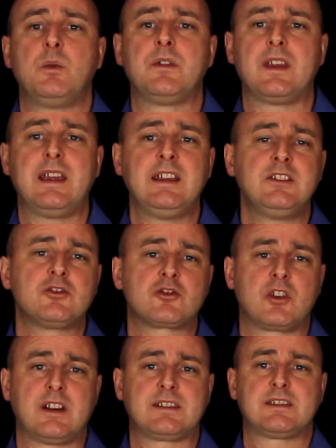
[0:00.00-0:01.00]
with
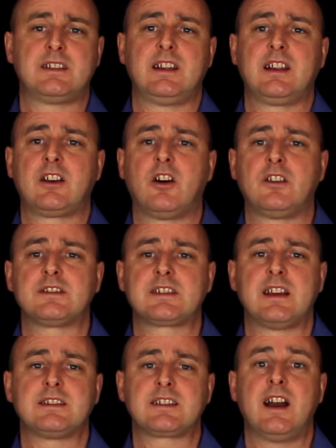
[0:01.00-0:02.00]
interesting
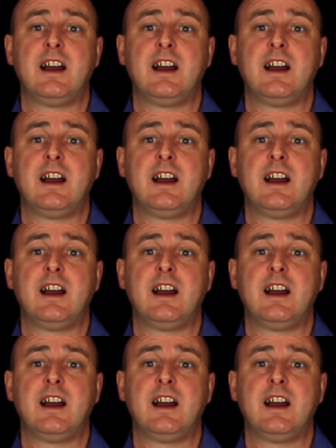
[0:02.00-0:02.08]
content.